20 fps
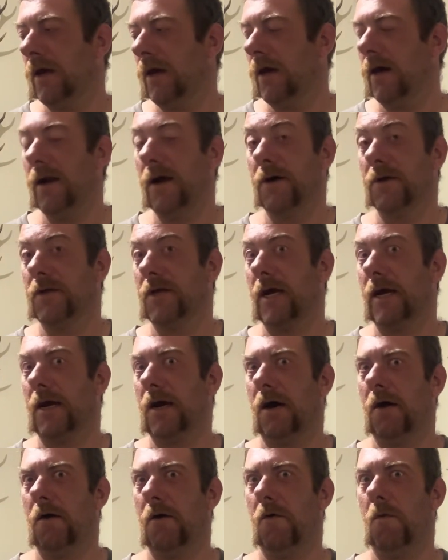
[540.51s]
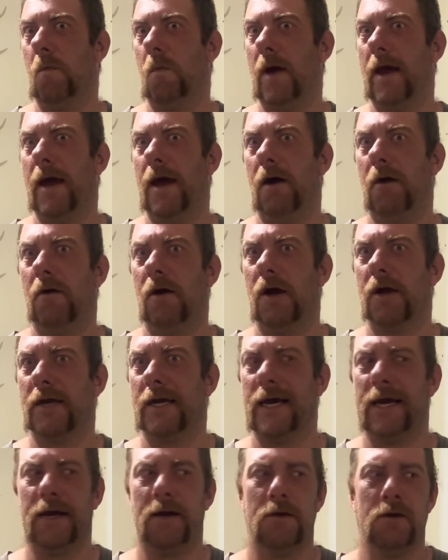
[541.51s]
And I was like, wow,
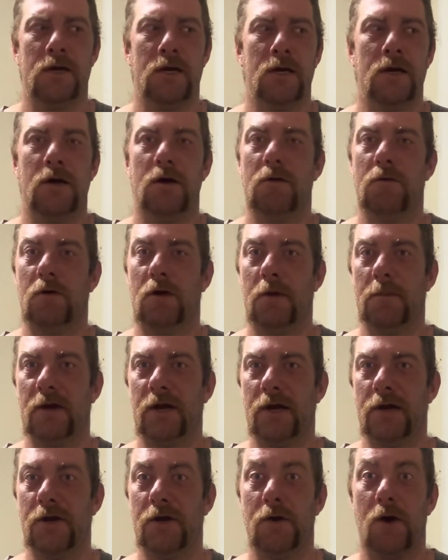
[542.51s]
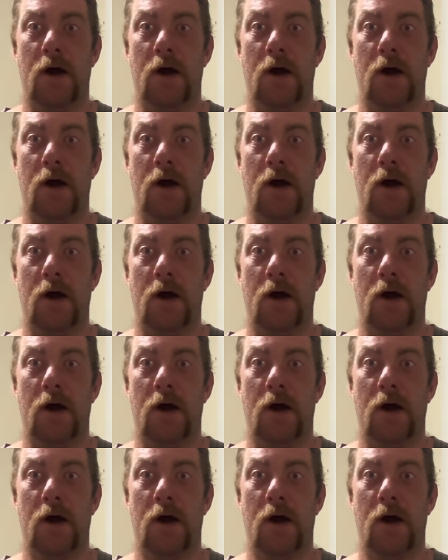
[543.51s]
okay, what am I going to do?